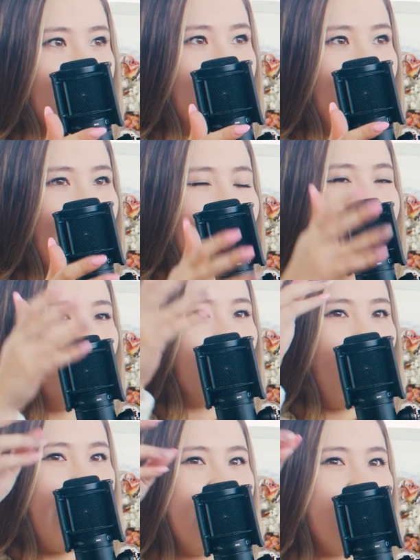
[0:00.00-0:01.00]
through and
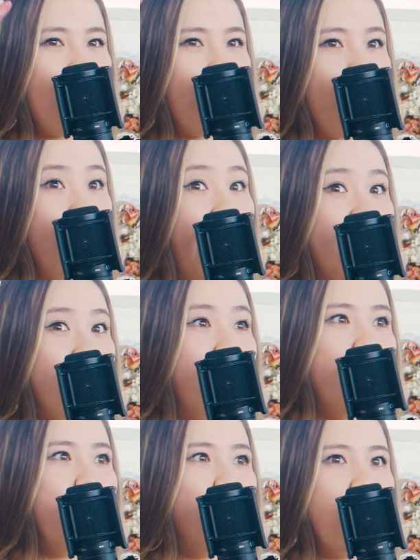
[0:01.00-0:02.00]
then like
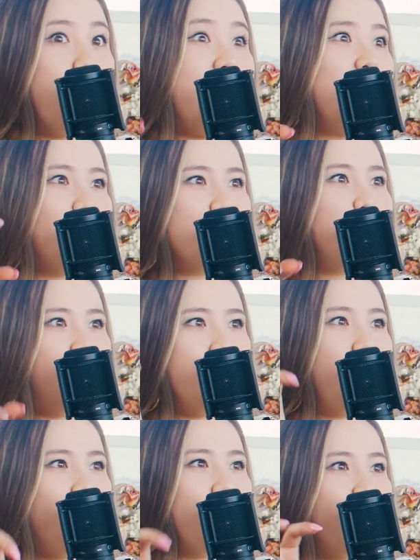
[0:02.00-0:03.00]
the week or 2
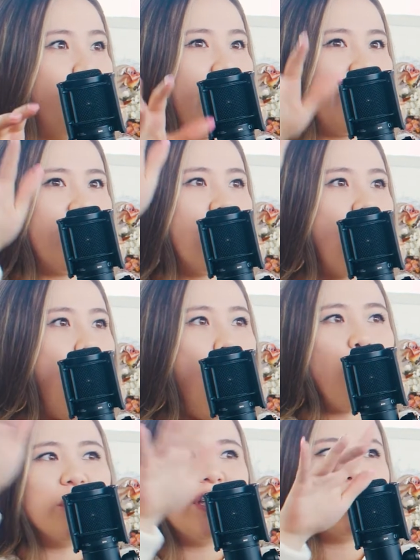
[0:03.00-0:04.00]
before your wedding,
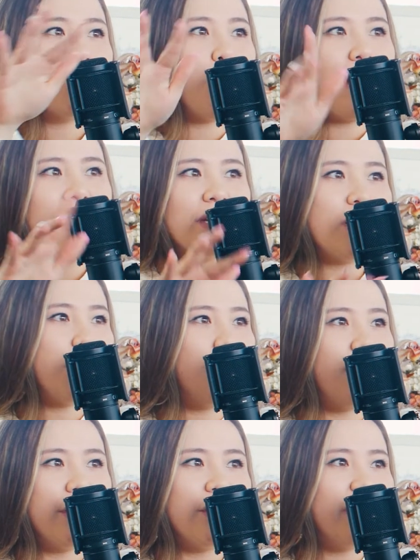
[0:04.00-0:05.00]
all these
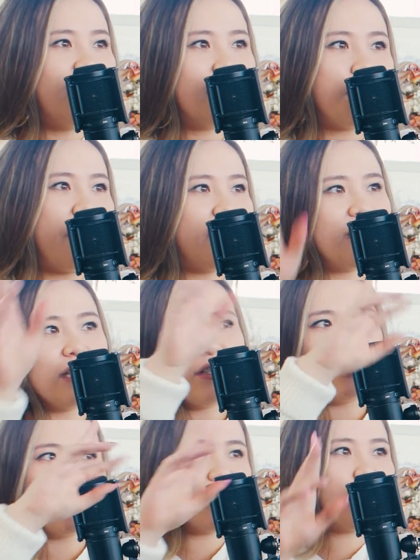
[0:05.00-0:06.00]
random little
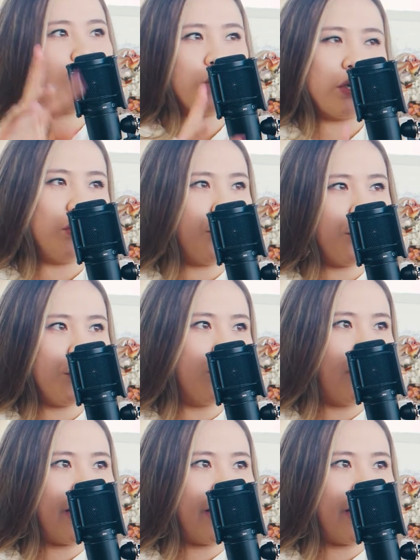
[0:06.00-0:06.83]
expenses just trickle through.